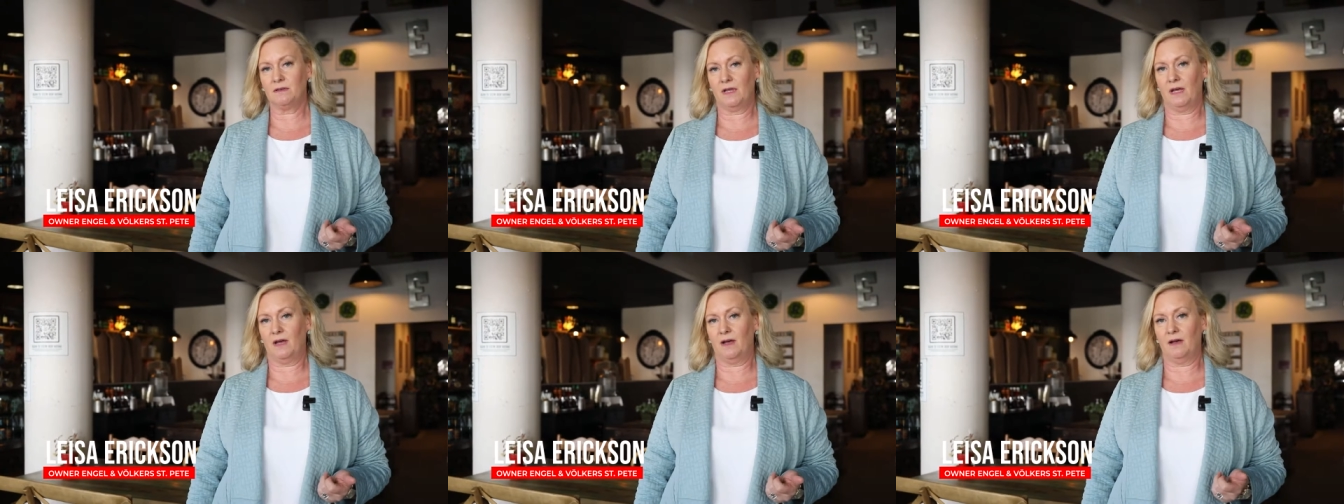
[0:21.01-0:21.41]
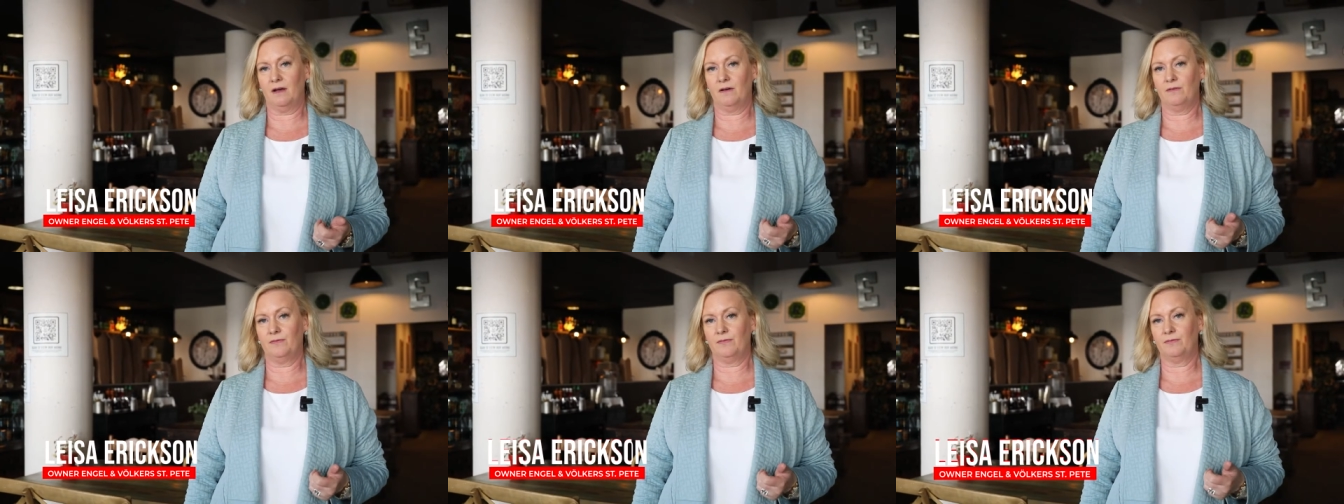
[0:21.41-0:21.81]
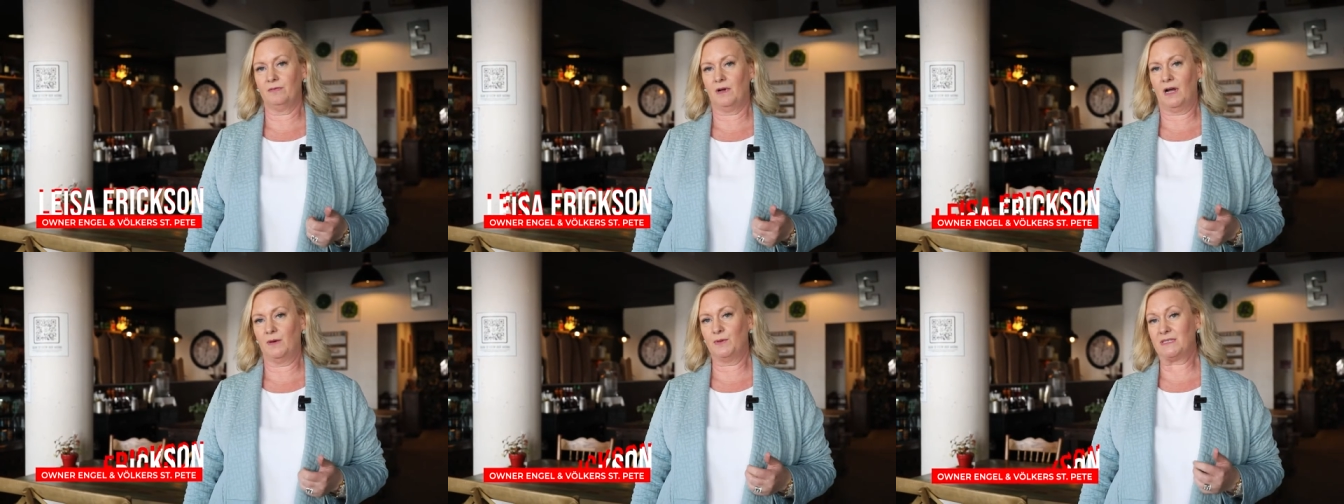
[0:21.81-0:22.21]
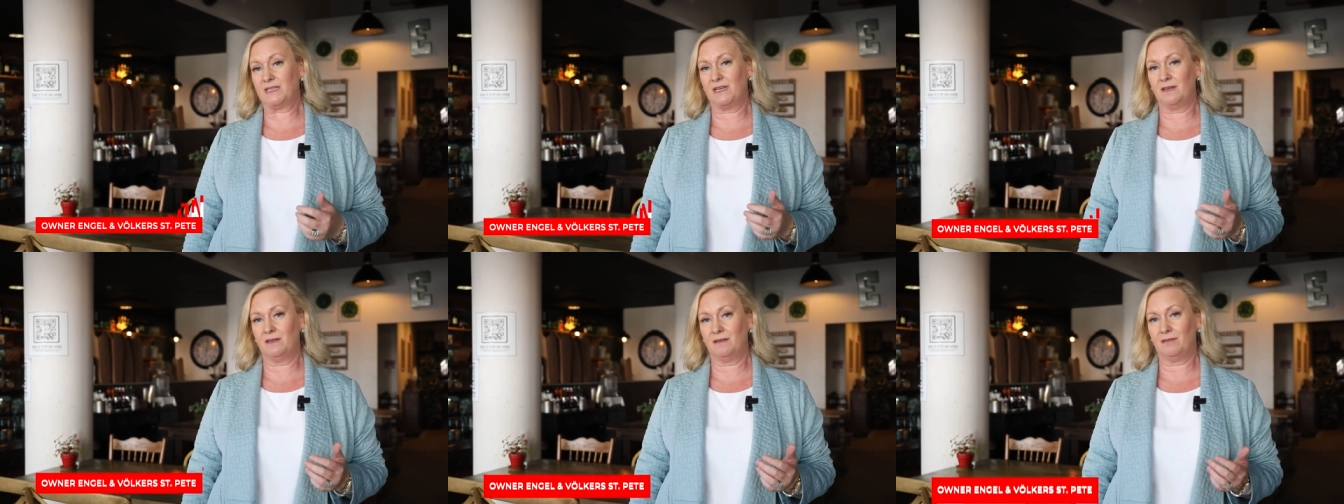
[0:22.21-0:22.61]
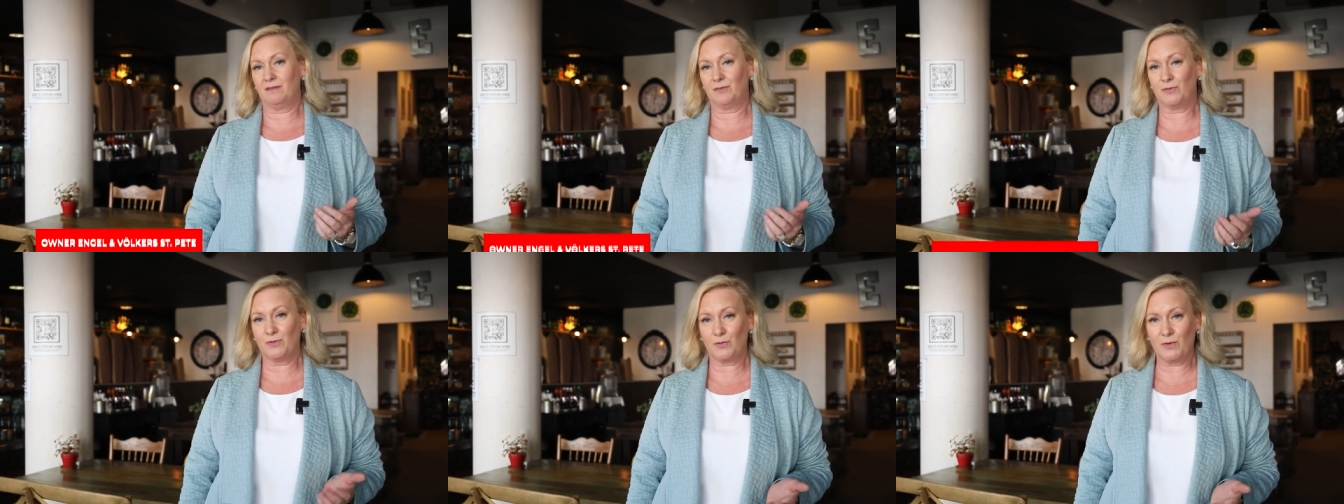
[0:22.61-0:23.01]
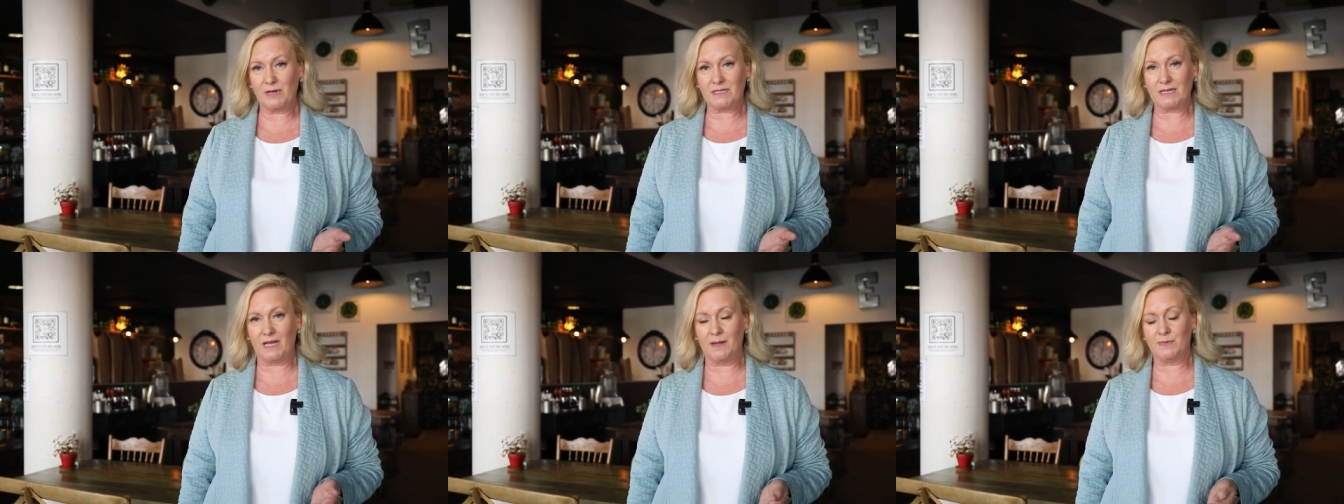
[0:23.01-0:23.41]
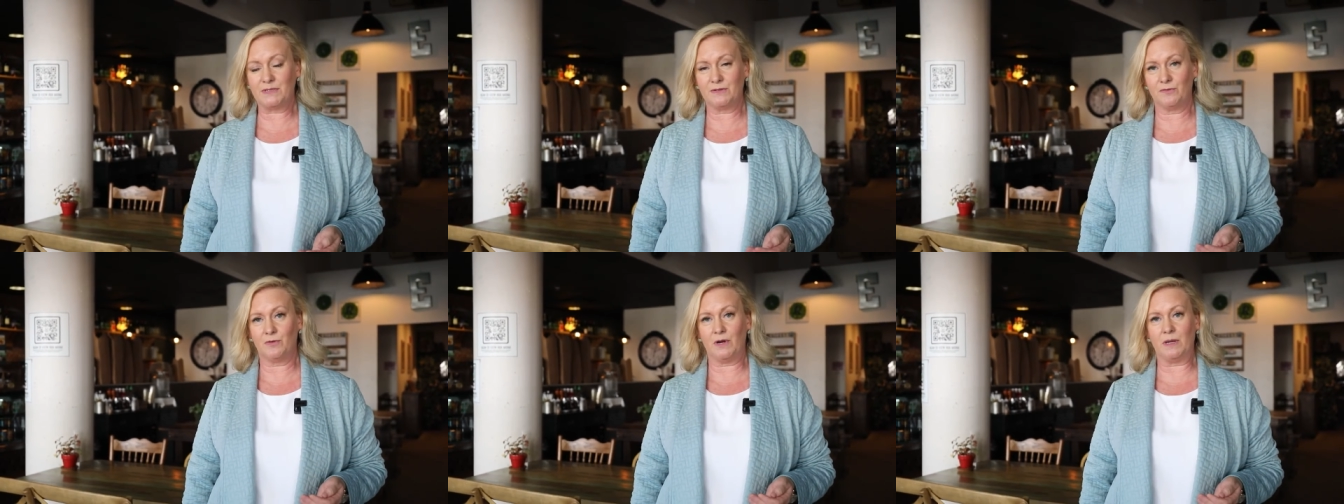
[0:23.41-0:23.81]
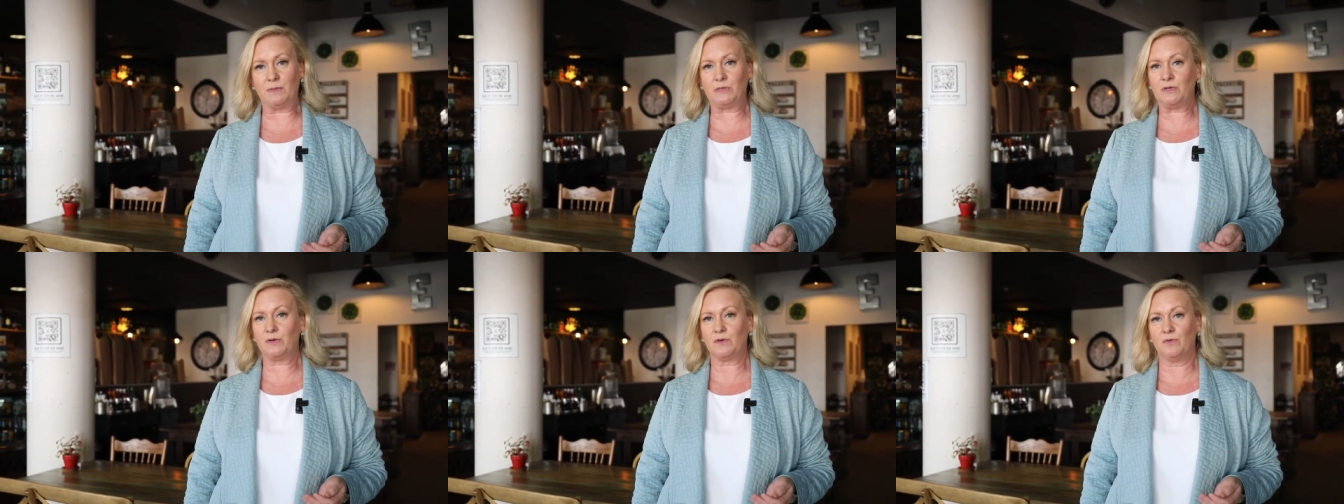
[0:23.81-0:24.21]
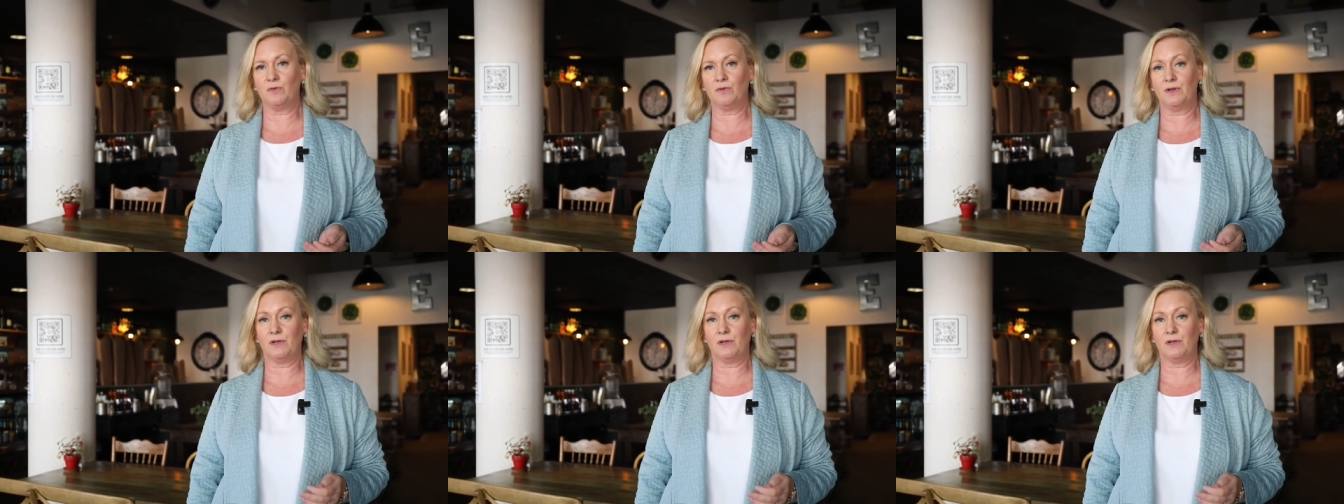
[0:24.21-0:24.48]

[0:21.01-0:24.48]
They have, I would say, 30 types of crepes you can order.